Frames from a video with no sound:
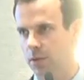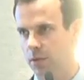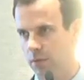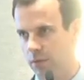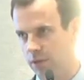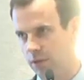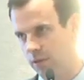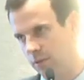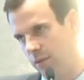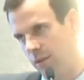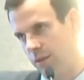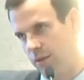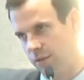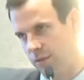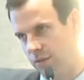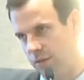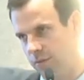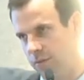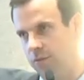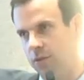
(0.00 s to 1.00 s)
So
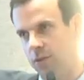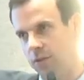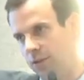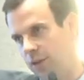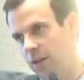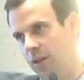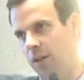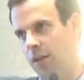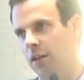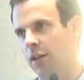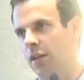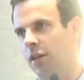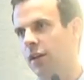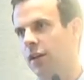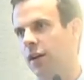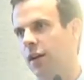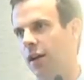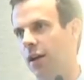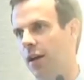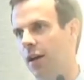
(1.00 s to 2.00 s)
it's just a
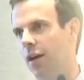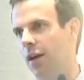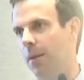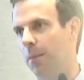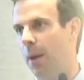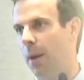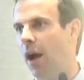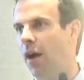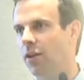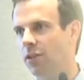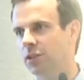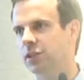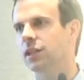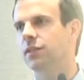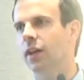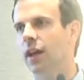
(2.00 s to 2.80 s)
policy